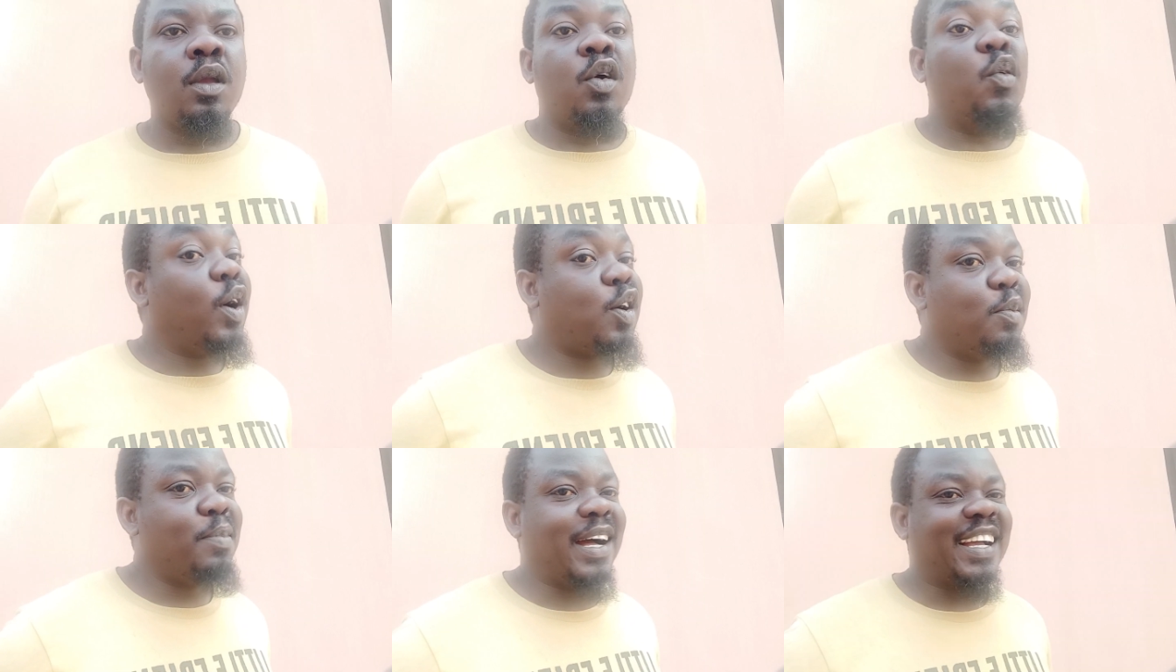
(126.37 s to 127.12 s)

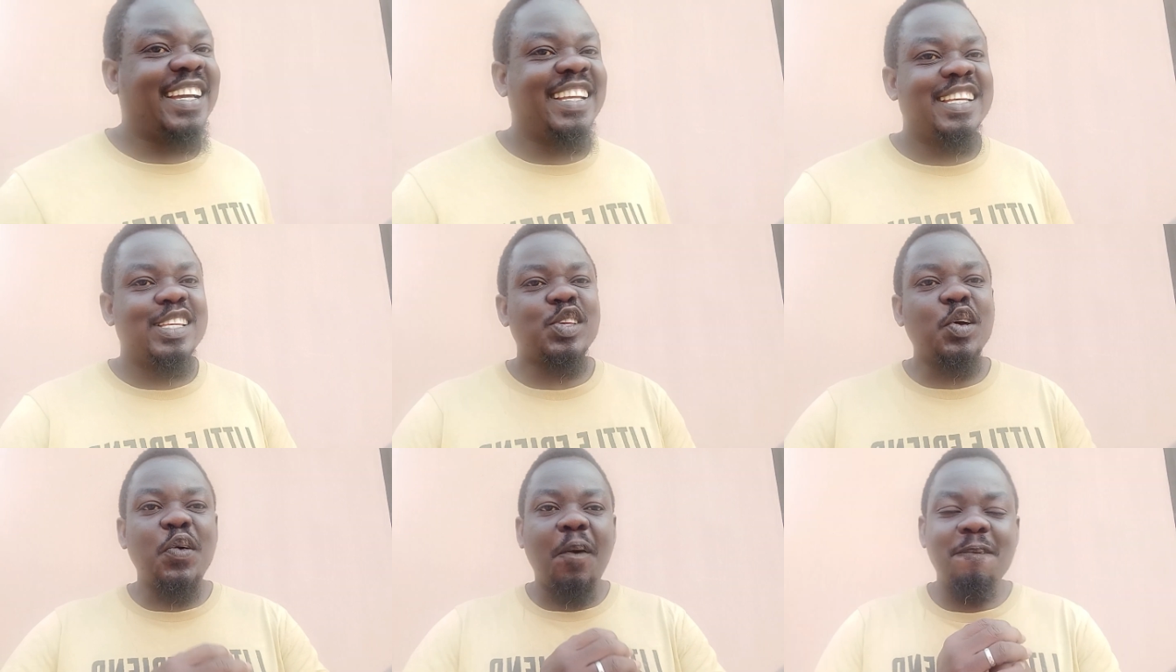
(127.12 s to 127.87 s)
Welcome back.
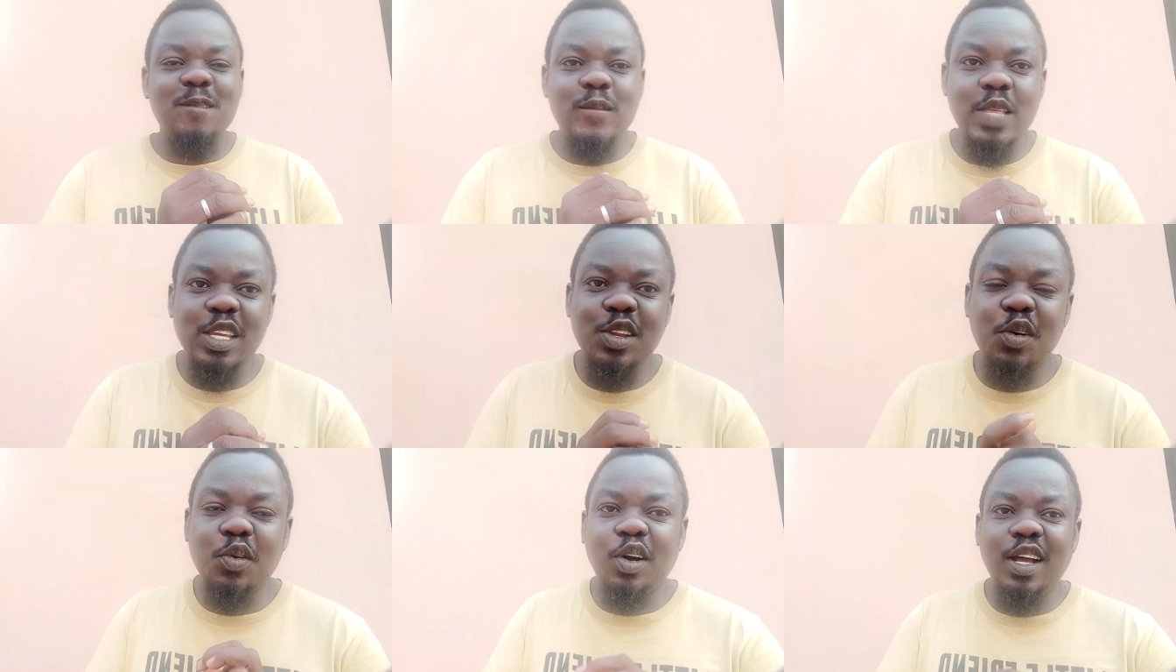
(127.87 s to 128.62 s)
So, you
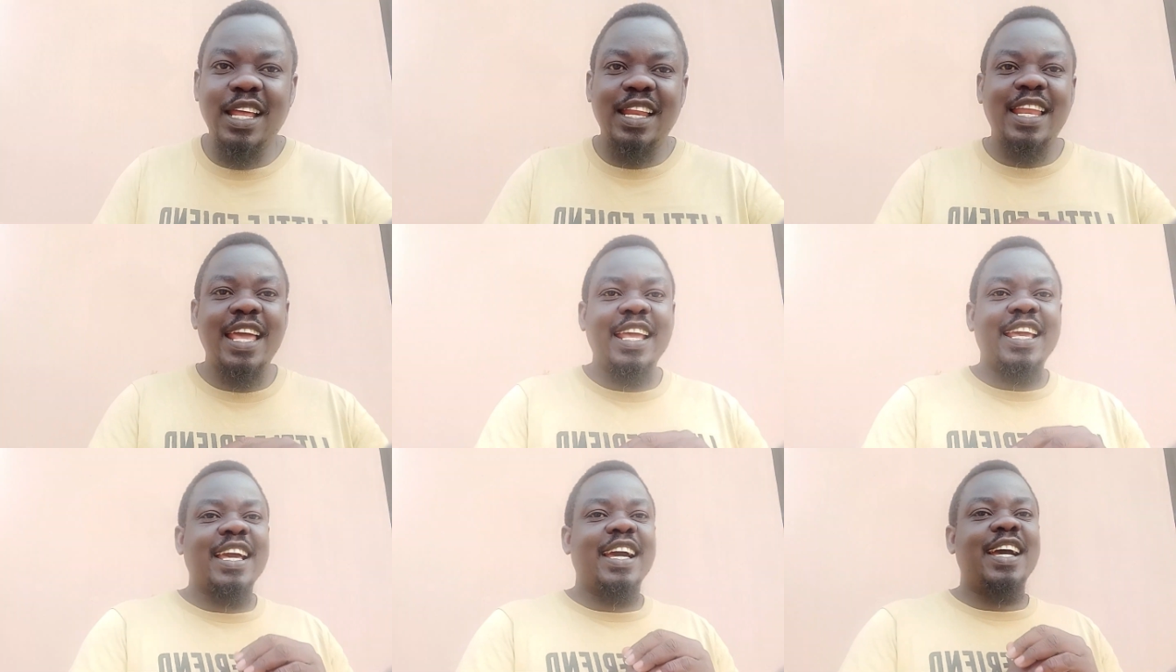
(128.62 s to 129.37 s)
know,
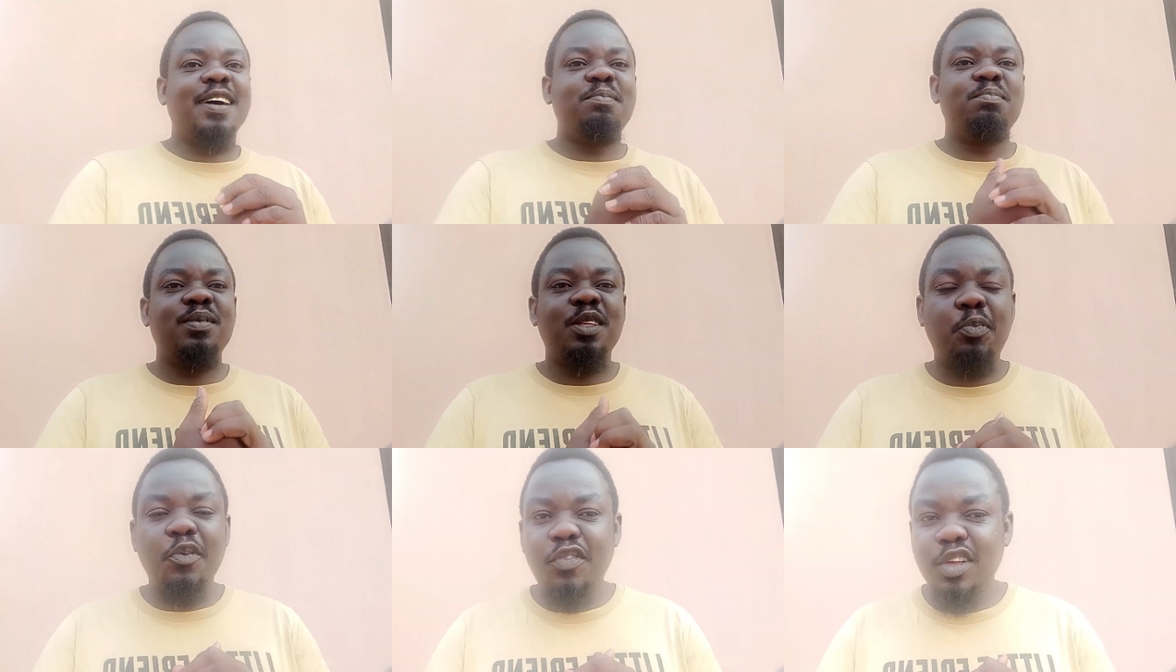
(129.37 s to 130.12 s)

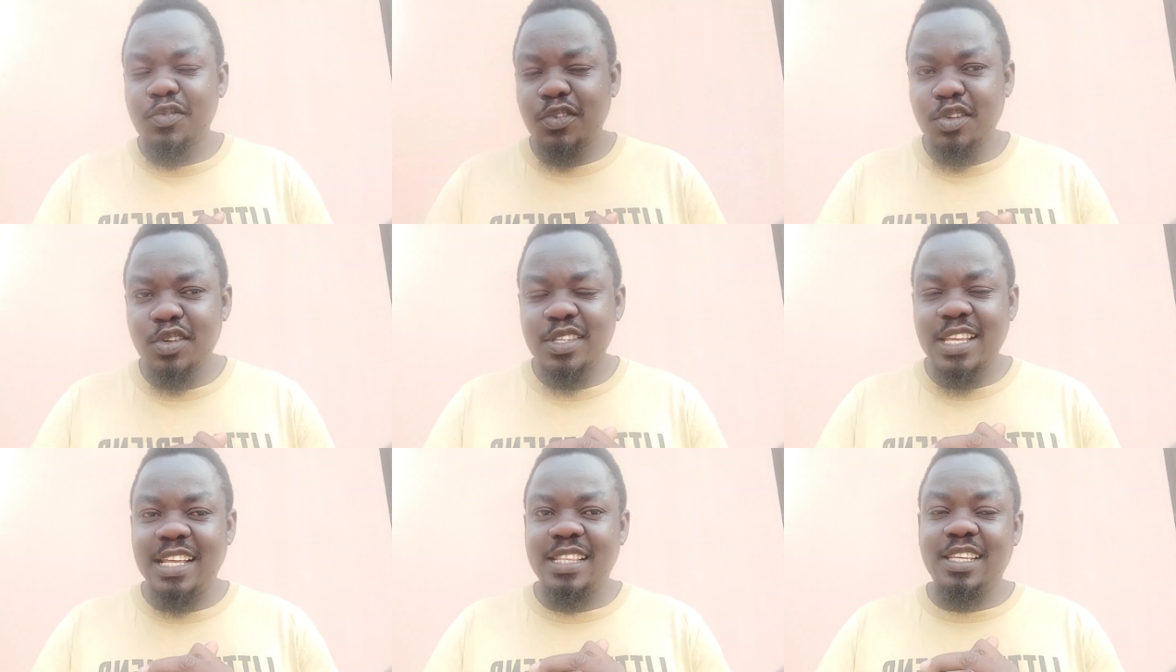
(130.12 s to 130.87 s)
the previous videos
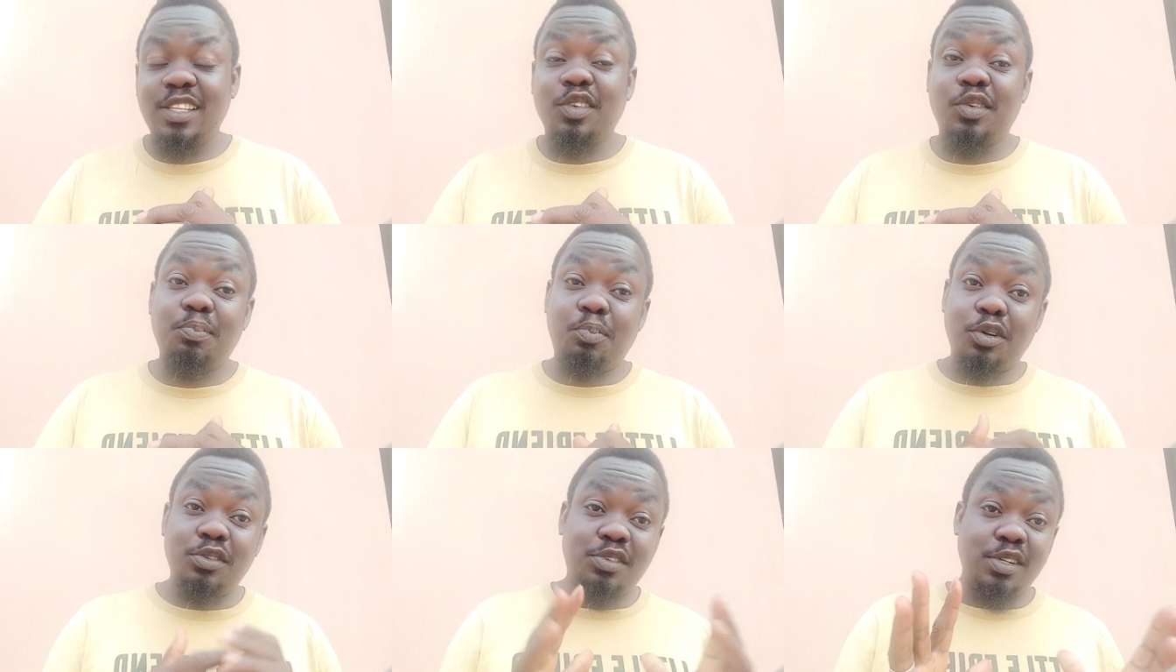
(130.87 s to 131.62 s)
I did on
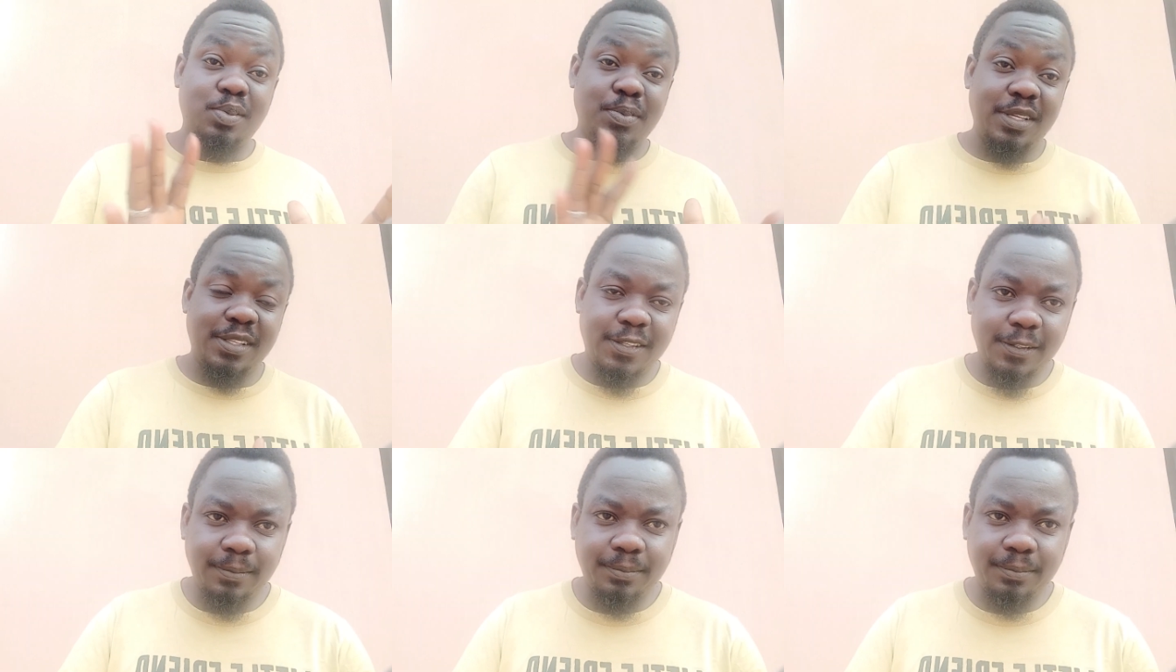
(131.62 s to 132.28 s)
pond treatment,